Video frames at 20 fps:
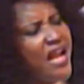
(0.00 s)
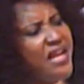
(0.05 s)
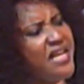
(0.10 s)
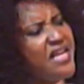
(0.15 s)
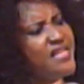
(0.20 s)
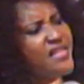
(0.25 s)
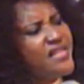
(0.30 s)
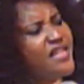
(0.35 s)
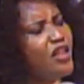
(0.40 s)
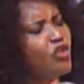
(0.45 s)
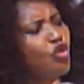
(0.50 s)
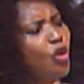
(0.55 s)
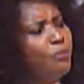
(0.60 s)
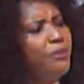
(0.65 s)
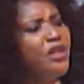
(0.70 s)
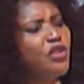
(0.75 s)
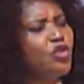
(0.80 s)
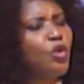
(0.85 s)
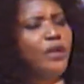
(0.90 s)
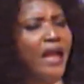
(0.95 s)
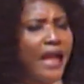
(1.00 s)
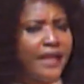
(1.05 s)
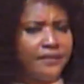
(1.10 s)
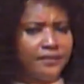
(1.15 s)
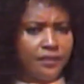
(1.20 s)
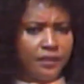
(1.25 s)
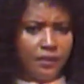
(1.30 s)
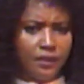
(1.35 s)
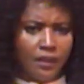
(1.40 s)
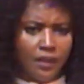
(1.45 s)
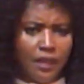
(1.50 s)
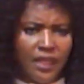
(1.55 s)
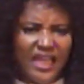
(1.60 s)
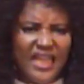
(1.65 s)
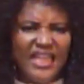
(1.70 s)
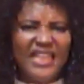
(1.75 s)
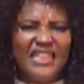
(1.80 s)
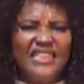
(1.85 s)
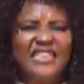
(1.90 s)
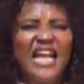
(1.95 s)
listening to me tonight
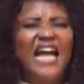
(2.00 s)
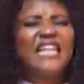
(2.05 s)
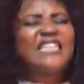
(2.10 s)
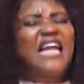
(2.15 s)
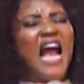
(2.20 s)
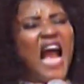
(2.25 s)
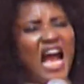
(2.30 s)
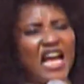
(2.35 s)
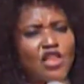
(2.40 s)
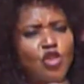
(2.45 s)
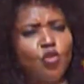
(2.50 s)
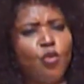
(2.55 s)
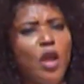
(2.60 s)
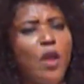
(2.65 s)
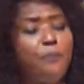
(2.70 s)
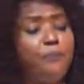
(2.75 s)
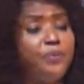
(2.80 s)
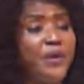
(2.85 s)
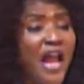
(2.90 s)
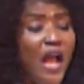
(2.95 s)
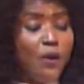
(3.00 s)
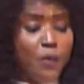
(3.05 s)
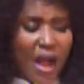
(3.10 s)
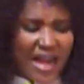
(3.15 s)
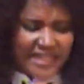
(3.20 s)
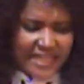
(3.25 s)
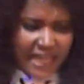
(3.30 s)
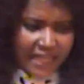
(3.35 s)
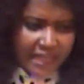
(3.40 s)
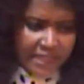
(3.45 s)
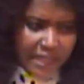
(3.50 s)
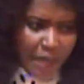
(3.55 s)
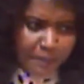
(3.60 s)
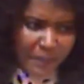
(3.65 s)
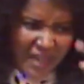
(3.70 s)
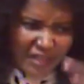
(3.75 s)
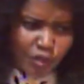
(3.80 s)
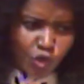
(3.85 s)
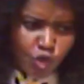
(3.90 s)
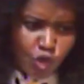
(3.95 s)
that as we pray, we are taking the
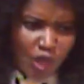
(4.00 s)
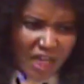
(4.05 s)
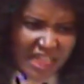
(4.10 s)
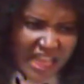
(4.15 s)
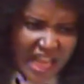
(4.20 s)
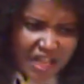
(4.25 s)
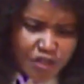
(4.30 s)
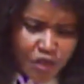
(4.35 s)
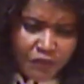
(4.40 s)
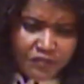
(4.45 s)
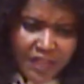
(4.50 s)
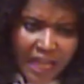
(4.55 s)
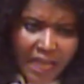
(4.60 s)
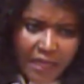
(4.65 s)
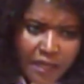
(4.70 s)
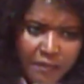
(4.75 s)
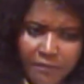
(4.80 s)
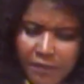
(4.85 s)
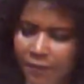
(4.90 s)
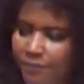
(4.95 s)
battle to the gates of the enemy.